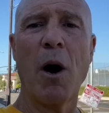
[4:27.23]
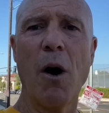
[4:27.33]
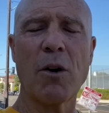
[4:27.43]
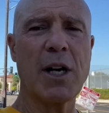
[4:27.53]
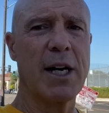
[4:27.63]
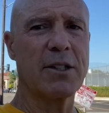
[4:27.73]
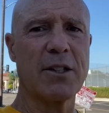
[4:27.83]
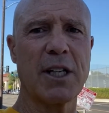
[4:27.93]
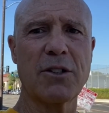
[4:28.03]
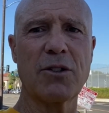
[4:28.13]
all kinds of
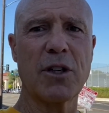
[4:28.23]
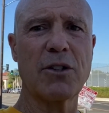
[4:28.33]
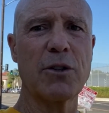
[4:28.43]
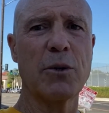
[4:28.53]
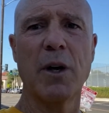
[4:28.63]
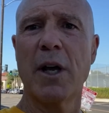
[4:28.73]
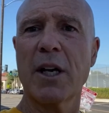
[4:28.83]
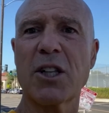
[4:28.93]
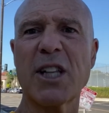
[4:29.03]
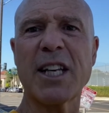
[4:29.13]
things you could do.
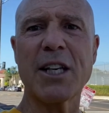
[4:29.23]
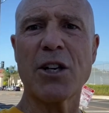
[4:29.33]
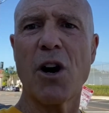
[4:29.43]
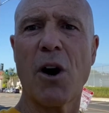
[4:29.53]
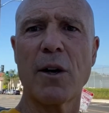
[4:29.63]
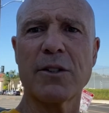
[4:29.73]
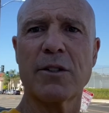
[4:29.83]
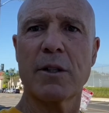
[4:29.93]
Cleaning yards.